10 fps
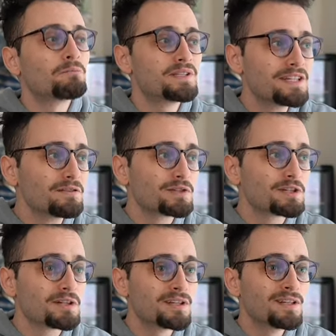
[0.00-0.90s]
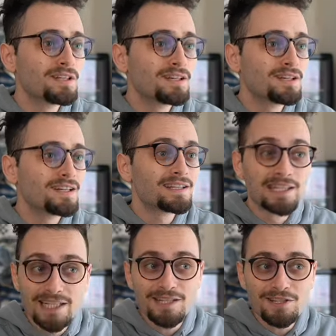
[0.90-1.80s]
material,
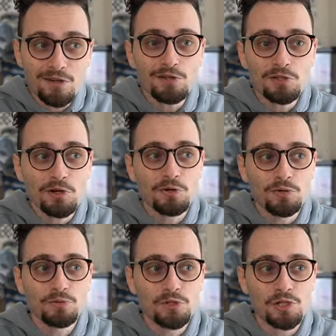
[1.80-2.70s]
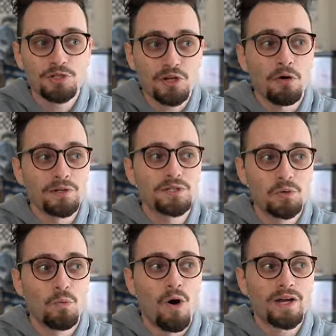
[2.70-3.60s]
Leela's also just going to
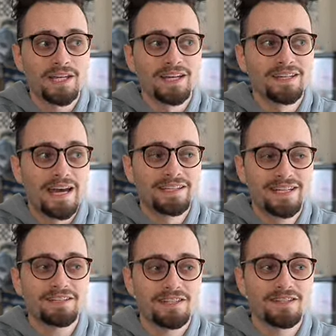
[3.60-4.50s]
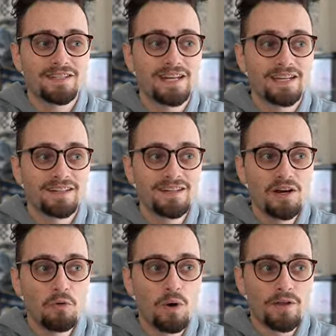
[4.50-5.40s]
walk in and get to this king,
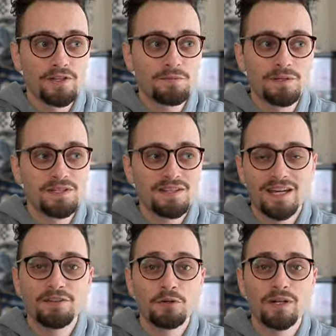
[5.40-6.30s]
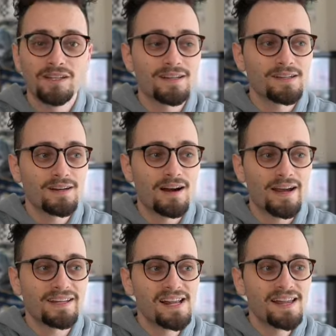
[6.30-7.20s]
while these pieces can't do anything, all
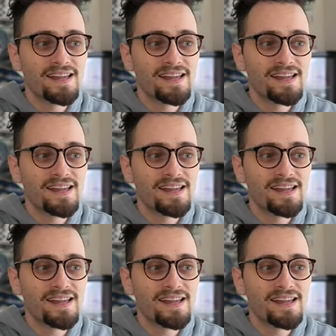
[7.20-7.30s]
right?